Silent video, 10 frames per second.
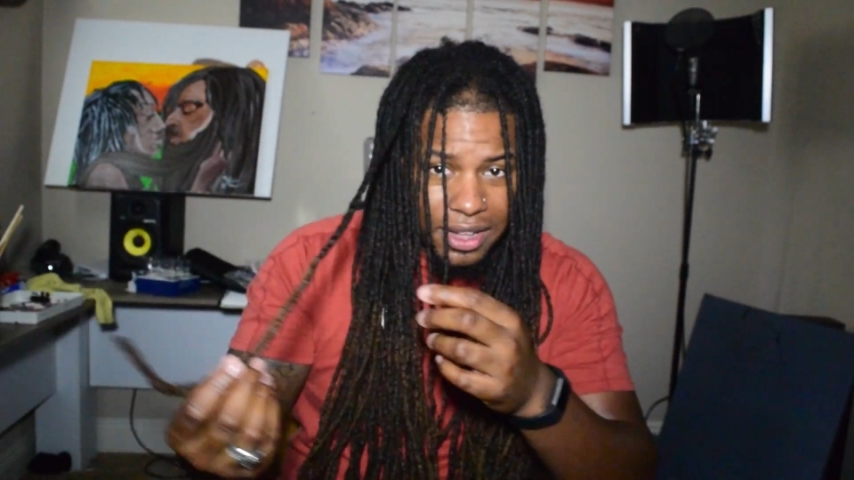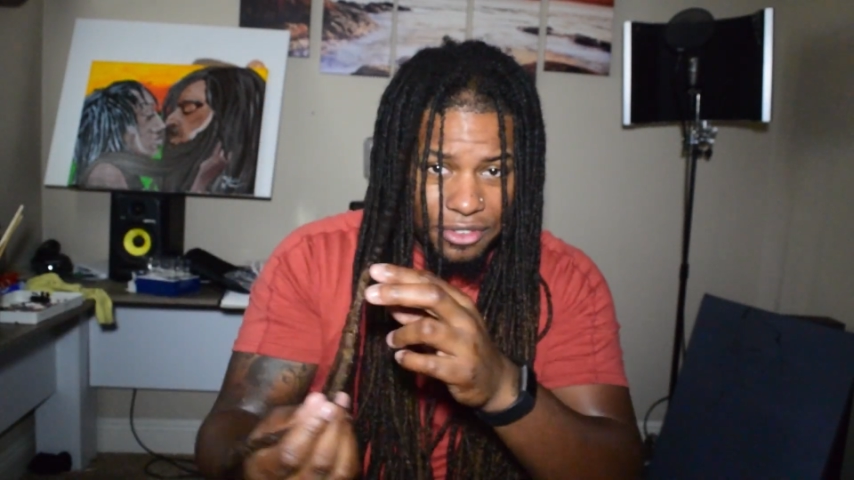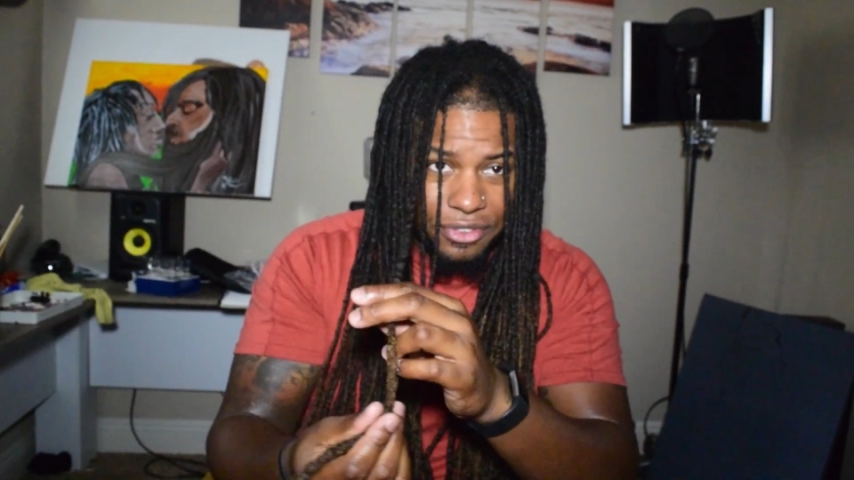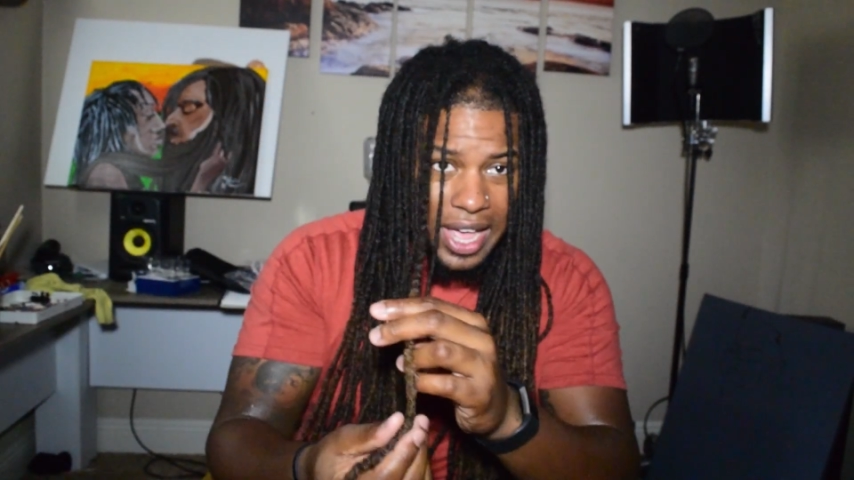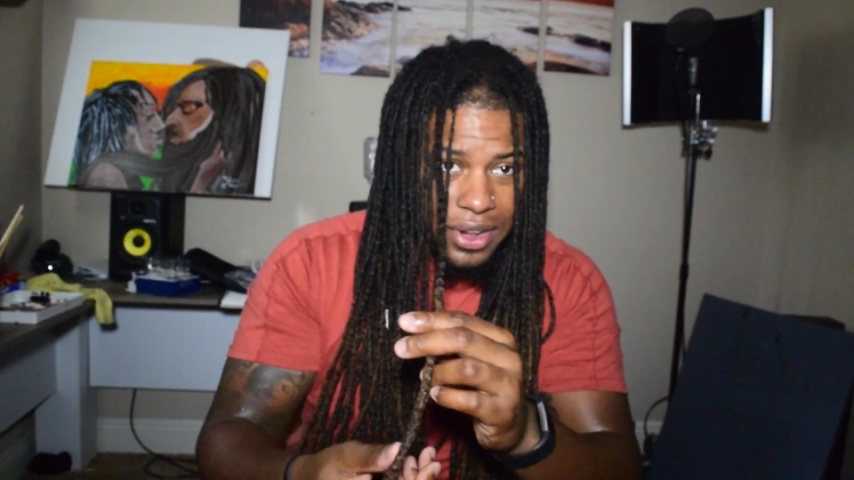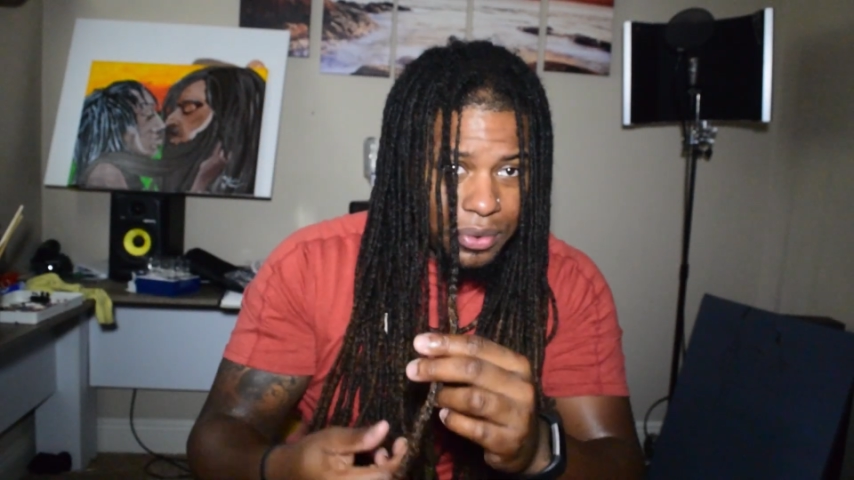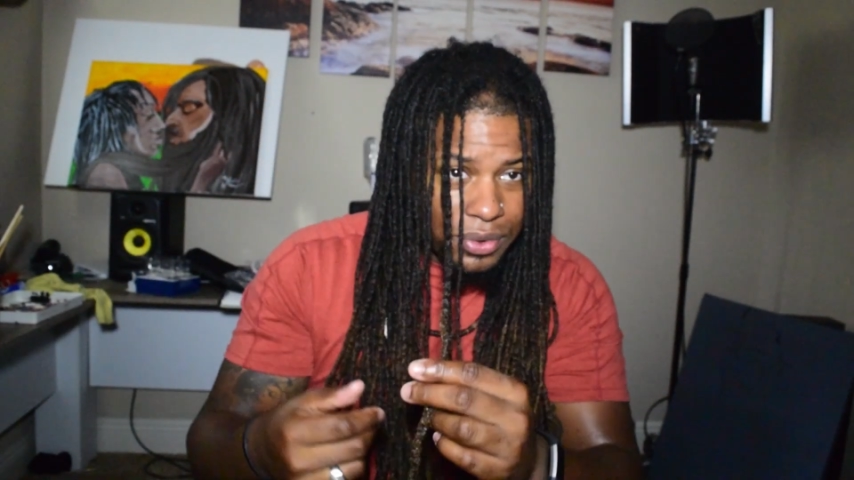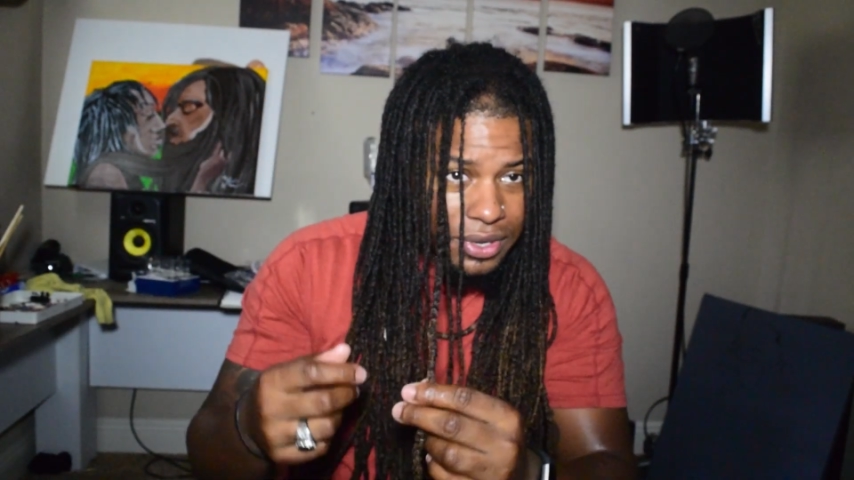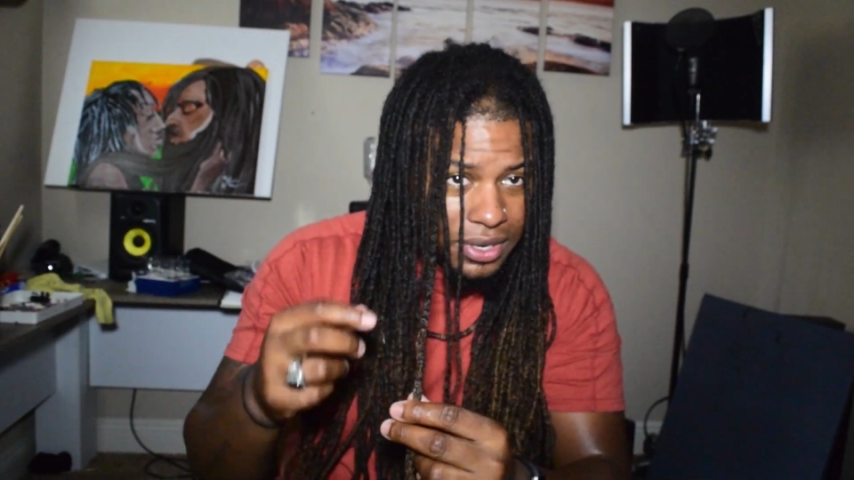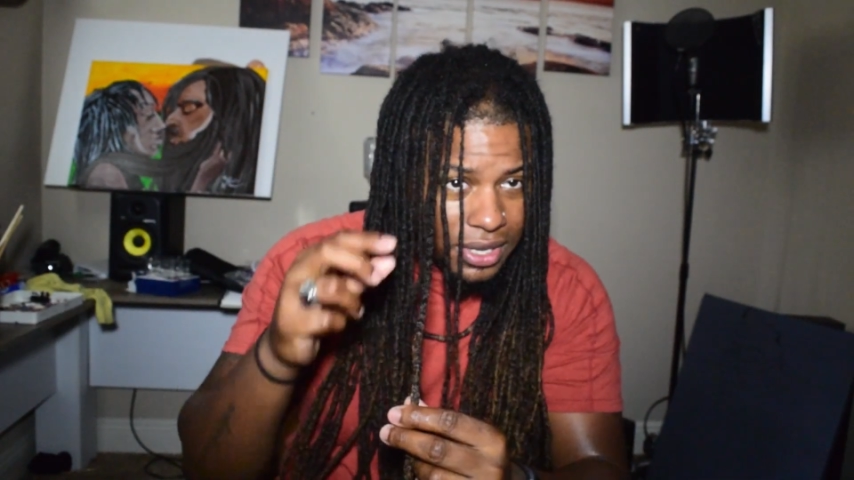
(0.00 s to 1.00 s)
a fatter
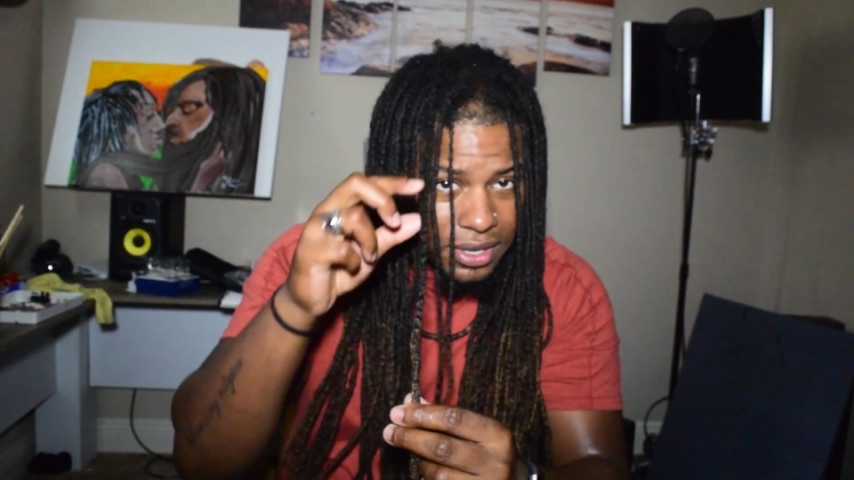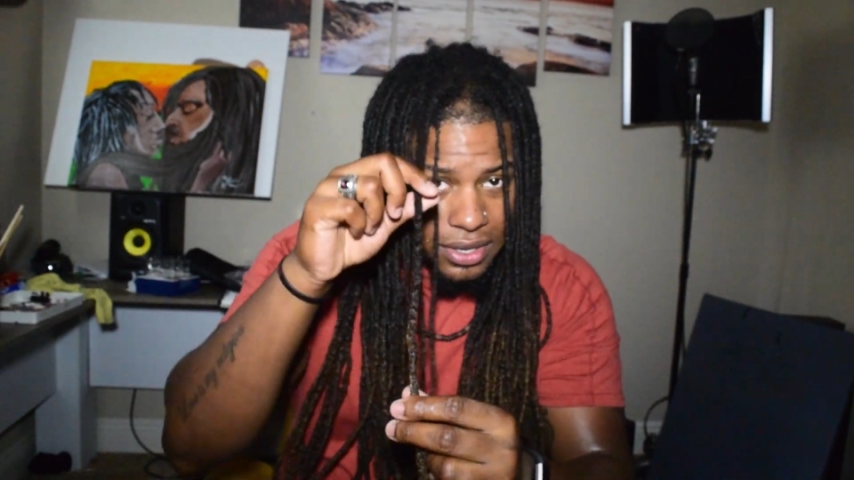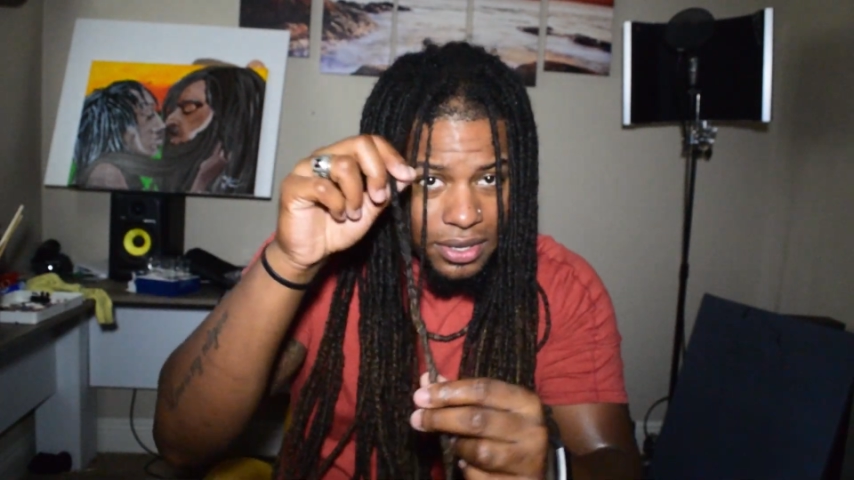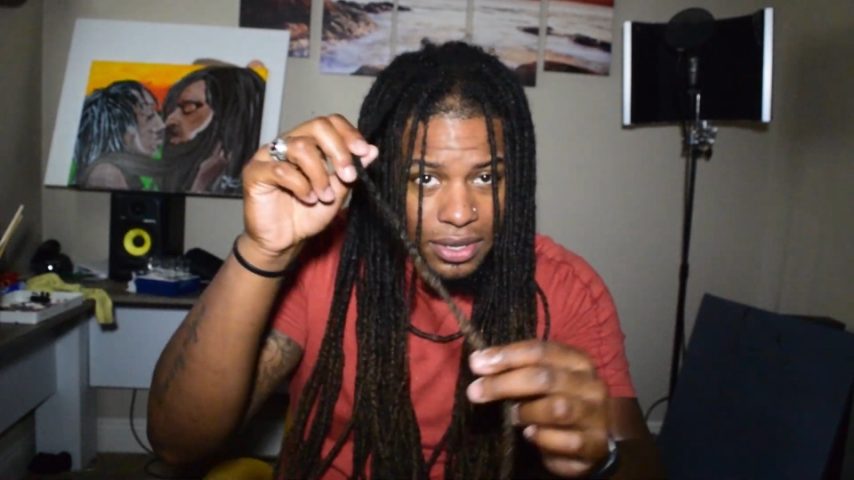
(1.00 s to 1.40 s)
one here